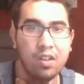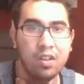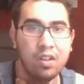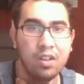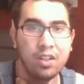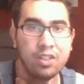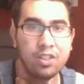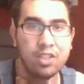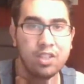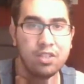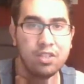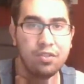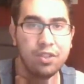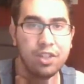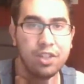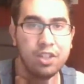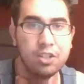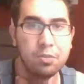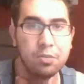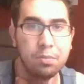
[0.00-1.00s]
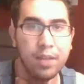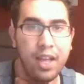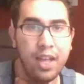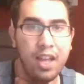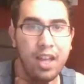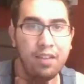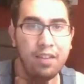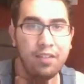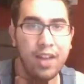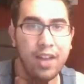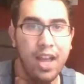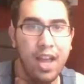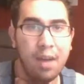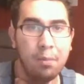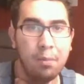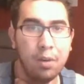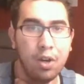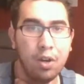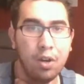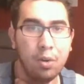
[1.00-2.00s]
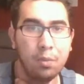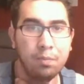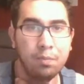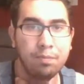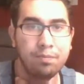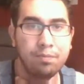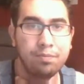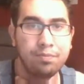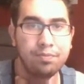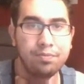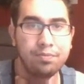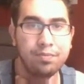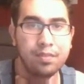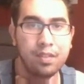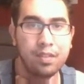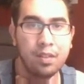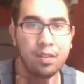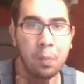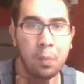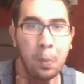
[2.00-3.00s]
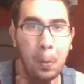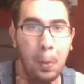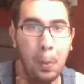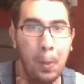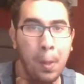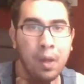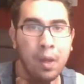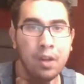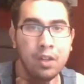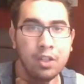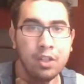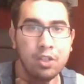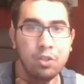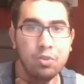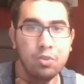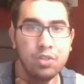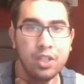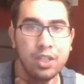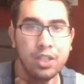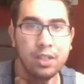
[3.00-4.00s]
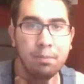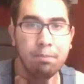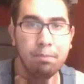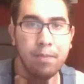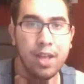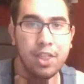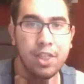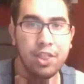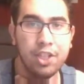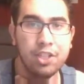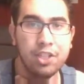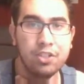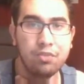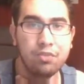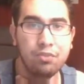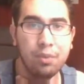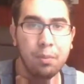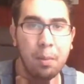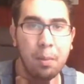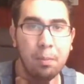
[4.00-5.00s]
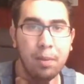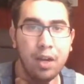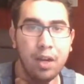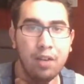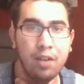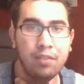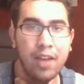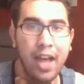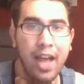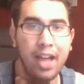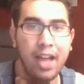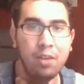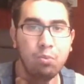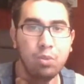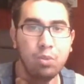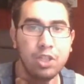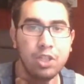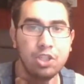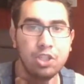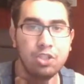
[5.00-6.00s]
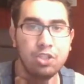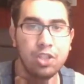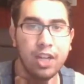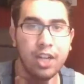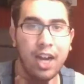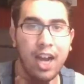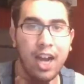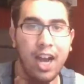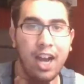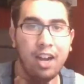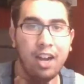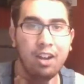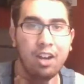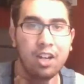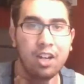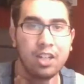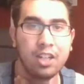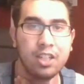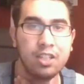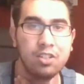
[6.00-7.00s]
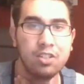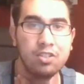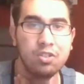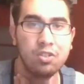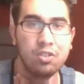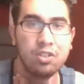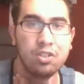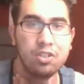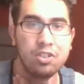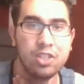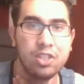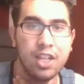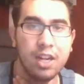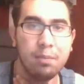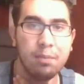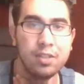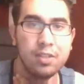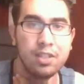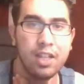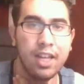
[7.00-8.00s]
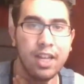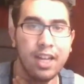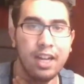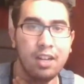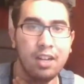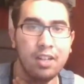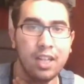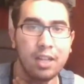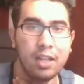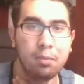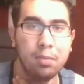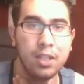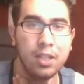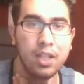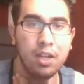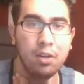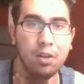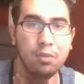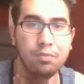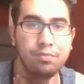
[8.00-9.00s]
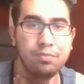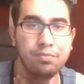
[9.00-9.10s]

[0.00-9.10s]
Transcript: It says for the display of ammo, using the methods from above, add widgets to the hierarchy so your setup is laid out like below.